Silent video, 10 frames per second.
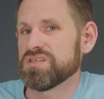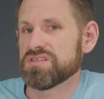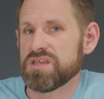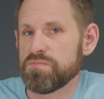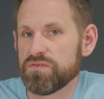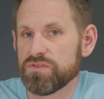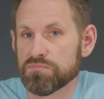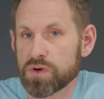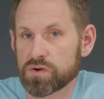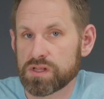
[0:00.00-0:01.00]
the tip of the
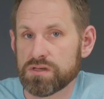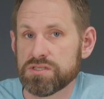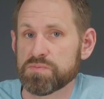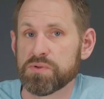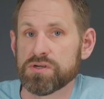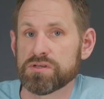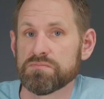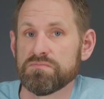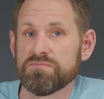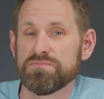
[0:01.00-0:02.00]
moral iceberg,
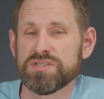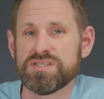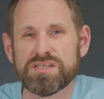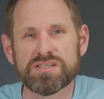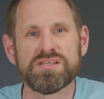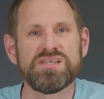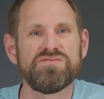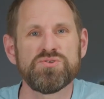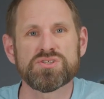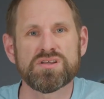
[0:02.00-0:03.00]
particularly
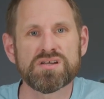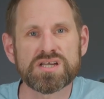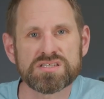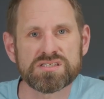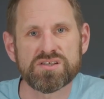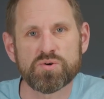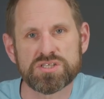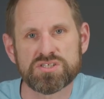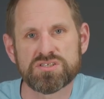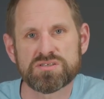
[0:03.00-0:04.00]
if you start asking
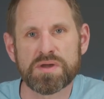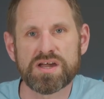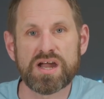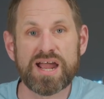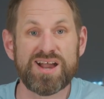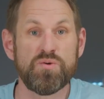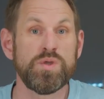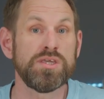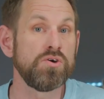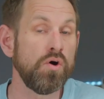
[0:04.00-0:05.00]
questions about how
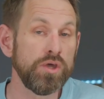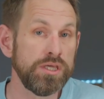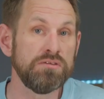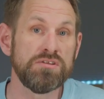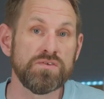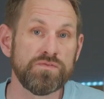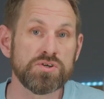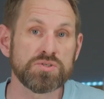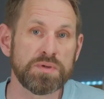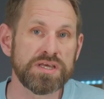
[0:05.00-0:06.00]
we got here in the
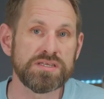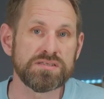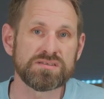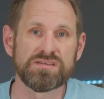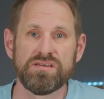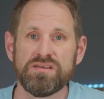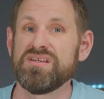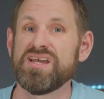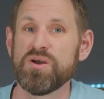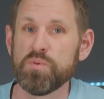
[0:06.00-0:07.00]
first place
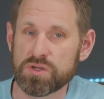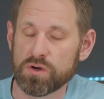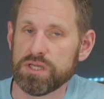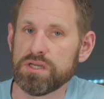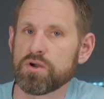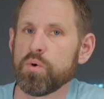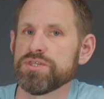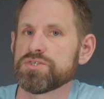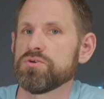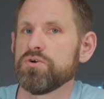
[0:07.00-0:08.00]
and how we got here
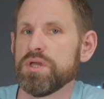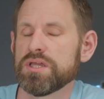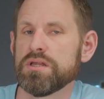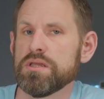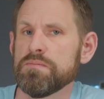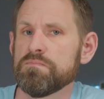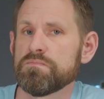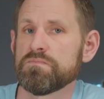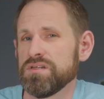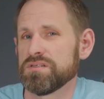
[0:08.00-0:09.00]
quite so quickly.
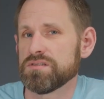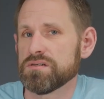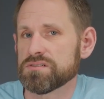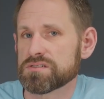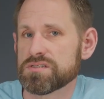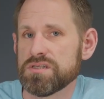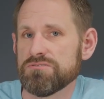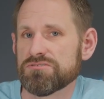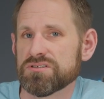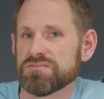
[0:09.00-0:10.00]
The dark
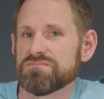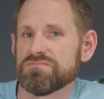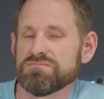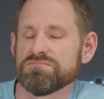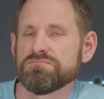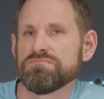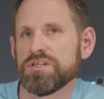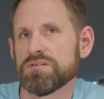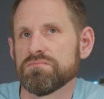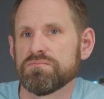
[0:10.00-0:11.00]
secret,
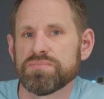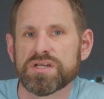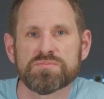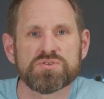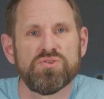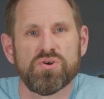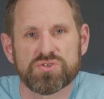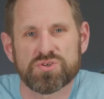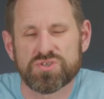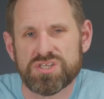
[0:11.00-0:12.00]
well, perhaps not
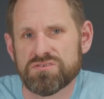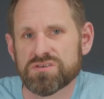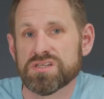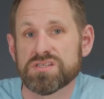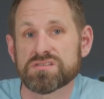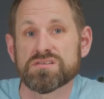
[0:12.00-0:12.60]
so secret is